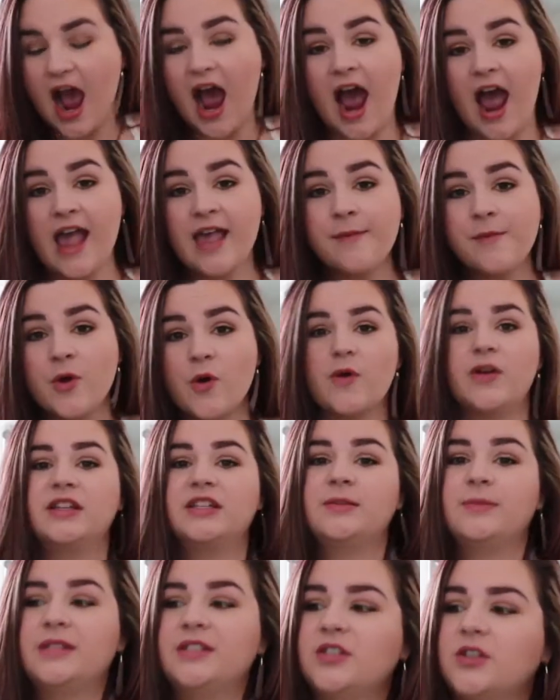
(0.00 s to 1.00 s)
I am going
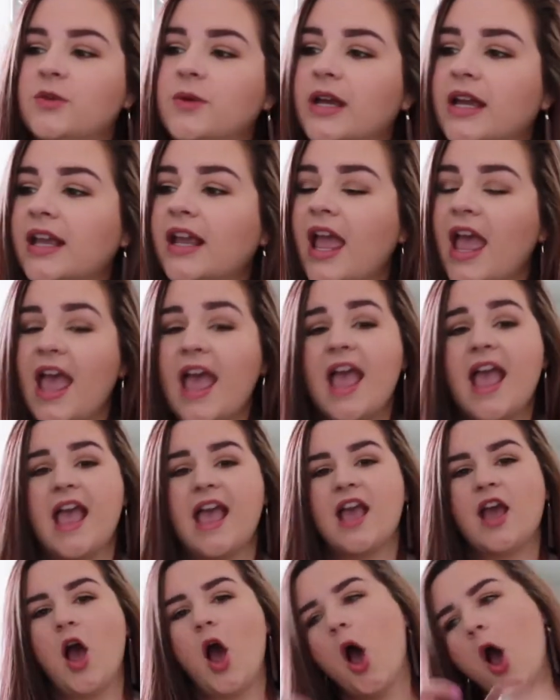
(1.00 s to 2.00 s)
to be doing
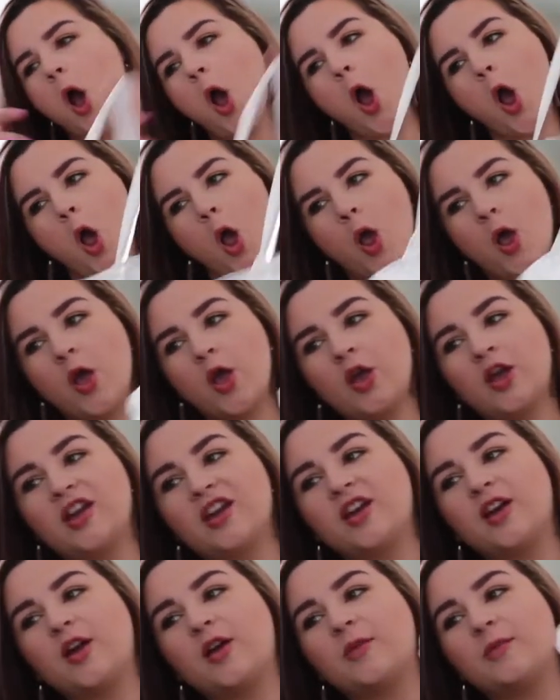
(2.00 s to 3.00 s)
a
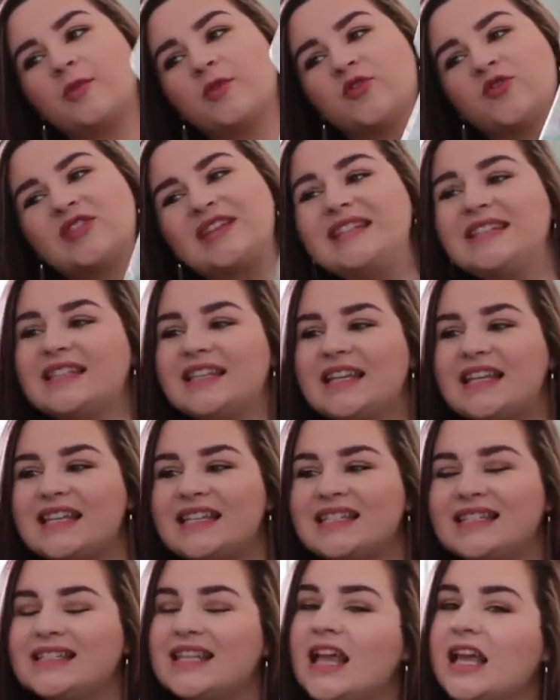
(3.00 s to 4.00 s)

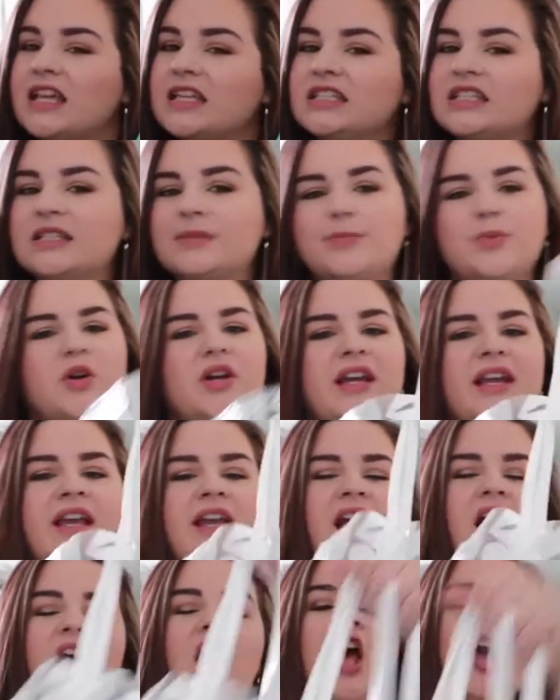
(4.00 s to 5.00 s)
Maurices
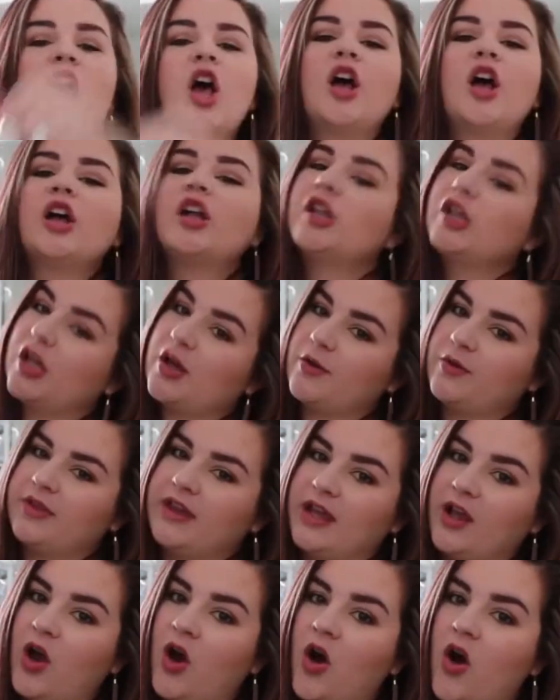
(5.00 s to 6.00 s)
spring
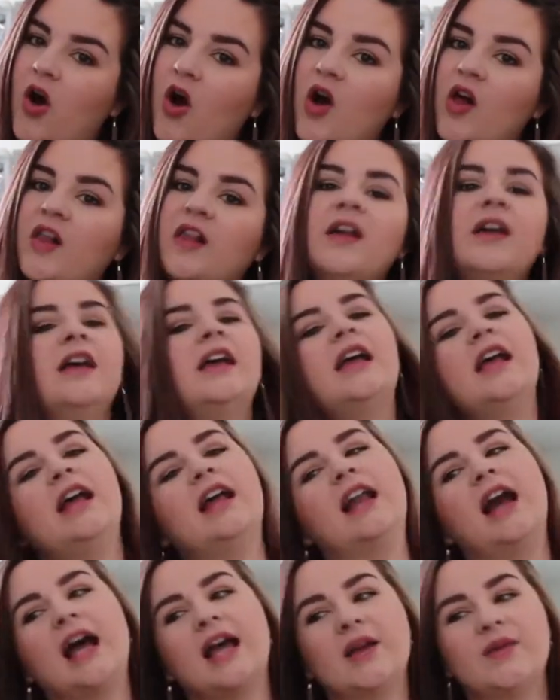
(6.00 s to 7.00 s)
clothing haul,
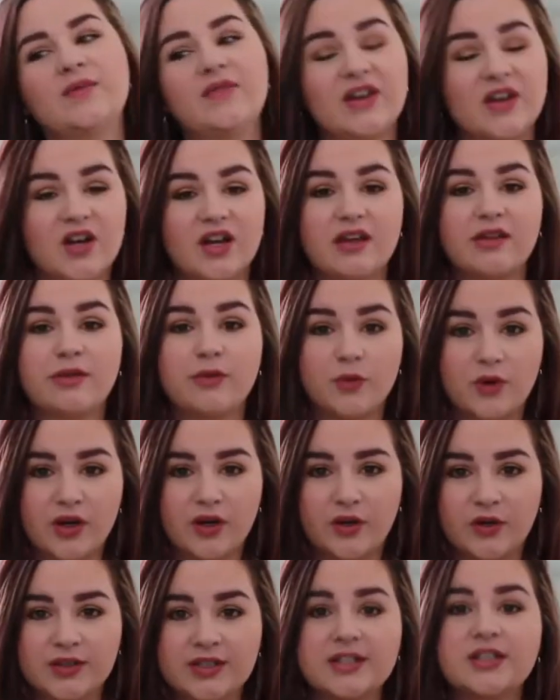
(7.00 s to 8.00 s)
and I am very
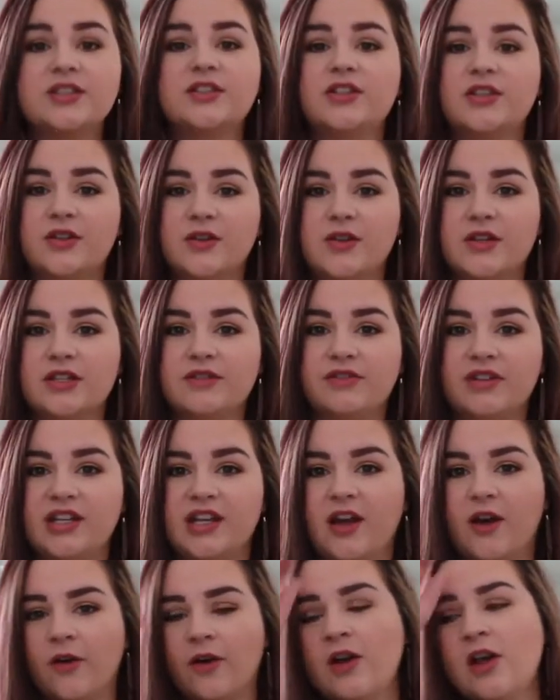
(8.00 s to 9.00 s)
thrilled to do this
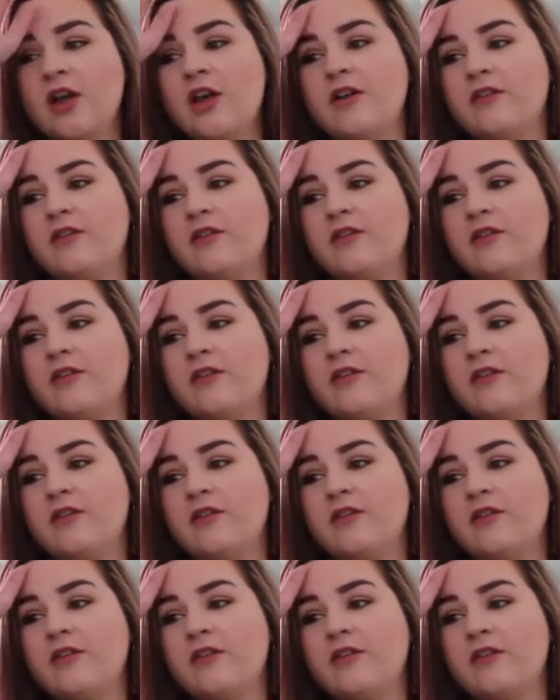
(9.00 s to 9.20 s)
video.